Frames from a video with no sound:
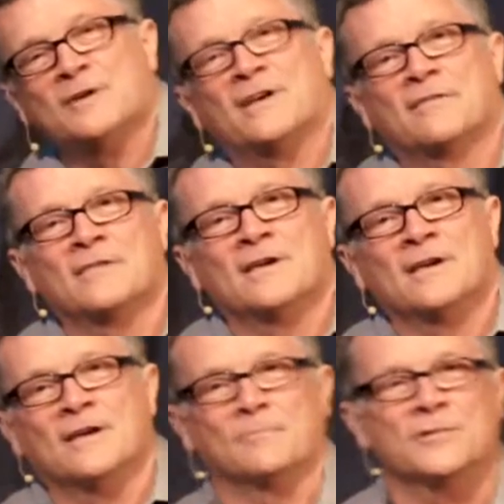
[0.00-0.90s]
with,
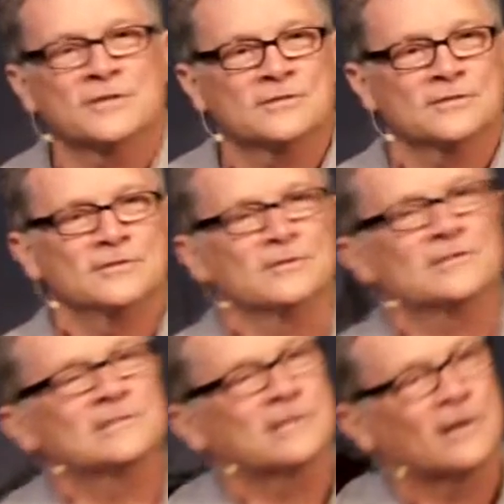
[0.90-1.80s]
and pretty soon you're
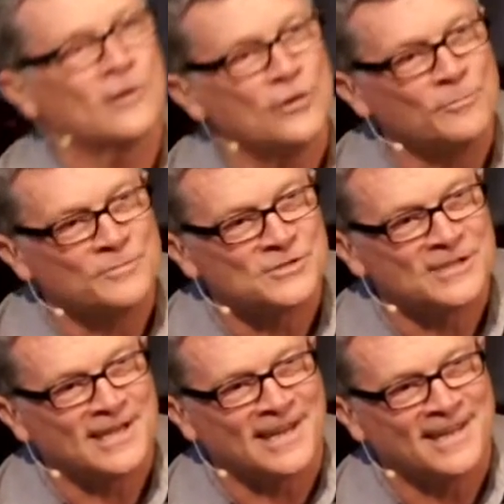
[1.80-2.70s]
just at home
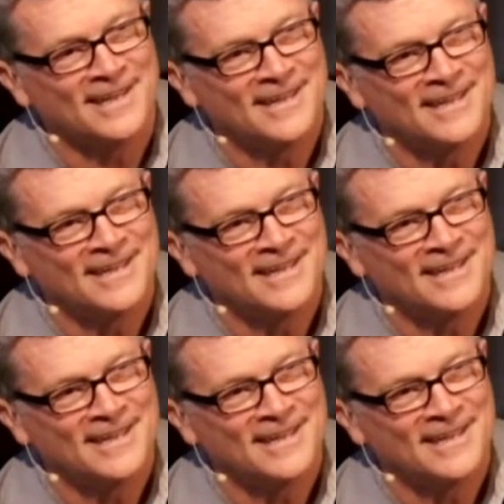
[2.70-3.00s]
sitting.